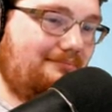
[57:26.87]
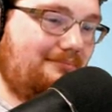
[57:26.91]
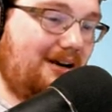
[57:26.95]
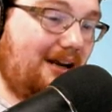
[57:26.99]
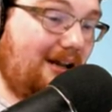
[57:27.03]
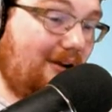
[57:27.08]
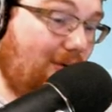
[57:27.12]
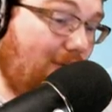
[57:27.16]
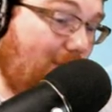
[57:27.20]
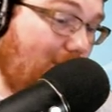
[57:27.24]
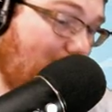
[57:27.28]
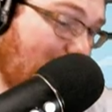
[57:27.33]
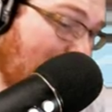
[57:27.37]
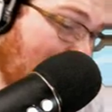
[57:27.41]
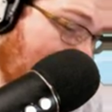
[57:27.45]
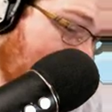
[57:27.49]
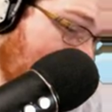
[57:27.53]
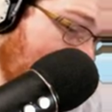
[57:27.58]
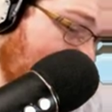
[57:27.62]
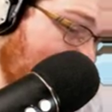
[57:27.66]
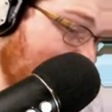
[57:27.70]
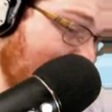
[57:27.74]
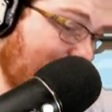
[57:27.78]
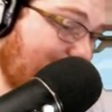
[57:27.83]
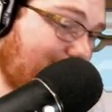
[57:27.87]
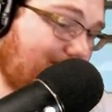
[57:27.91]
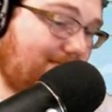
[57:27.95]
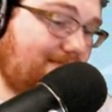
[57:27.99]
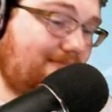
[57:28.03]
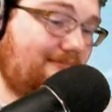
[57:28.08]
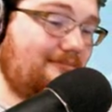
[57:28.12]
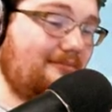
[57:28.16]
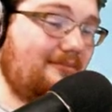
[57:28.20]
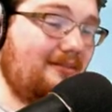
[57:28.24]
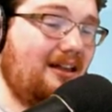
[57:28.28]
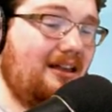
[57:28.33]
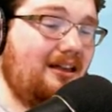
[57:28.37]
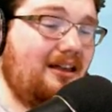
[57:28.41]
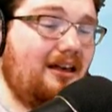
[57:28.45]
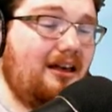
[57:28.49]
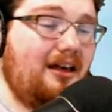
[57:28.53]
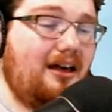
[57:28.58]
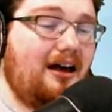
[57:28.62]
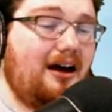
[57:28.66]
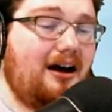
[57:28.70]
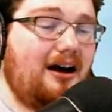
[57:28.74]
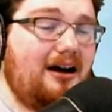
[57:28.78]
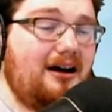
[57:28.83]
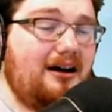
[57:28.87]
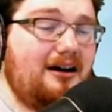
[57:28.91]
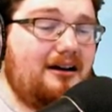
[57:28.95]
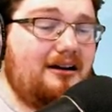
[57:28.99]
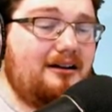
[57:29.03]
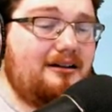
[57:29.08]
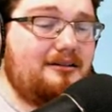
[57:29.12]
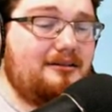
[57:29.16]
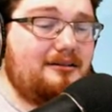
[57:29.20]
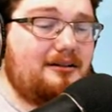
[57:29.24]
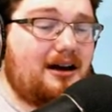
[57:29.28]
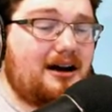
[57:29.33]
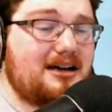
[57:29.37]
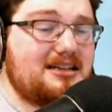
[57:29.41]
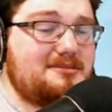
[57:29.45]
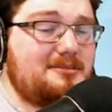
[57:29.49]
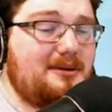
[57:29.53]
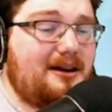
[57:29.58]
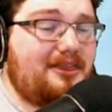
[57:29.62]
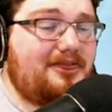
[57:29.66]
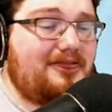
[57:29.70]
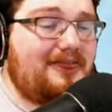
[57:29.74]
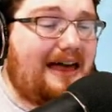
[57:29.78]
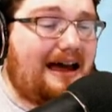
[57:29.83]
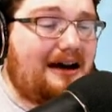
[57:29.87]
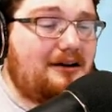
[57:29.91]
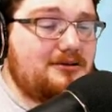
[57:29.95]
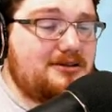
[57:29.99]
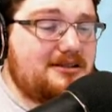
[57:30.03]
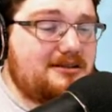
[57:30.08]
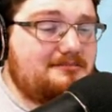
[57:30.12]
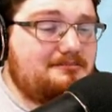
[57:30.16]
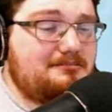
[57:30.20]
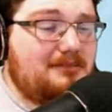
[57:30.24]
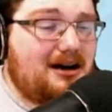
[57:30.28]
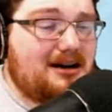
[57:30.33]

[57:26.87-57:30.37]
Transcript: Pretty cool. Uh, costs about a thousand